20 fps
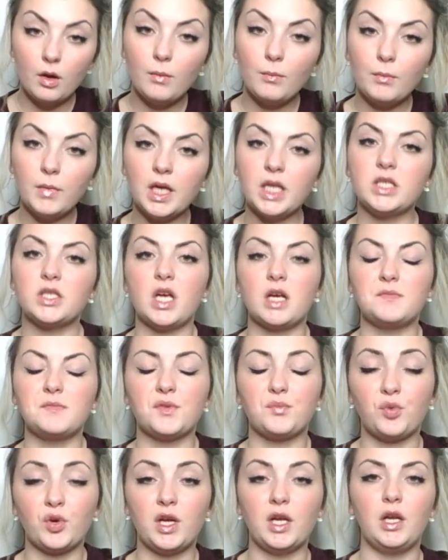Me and James
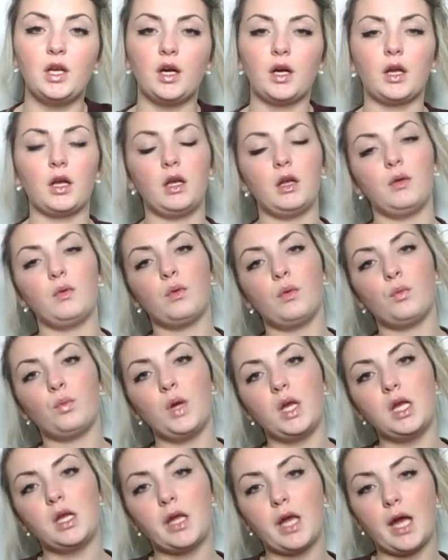are pretty lucky.
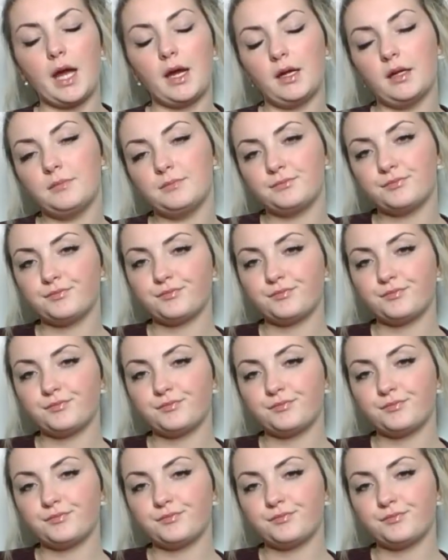We get